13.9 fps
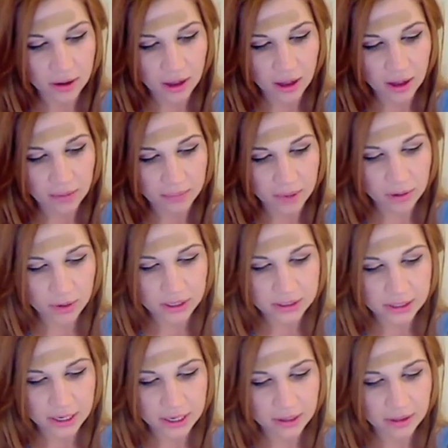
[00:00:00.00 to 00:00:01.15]
Um, I was
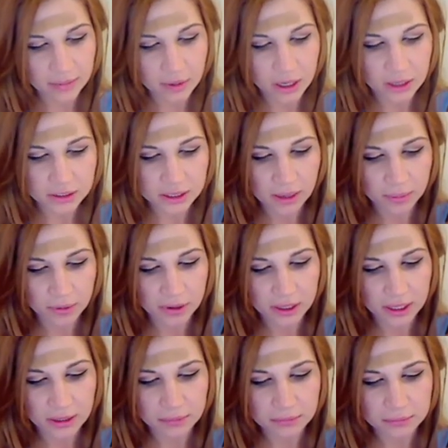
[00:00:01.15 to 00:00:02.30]
liking them all separately.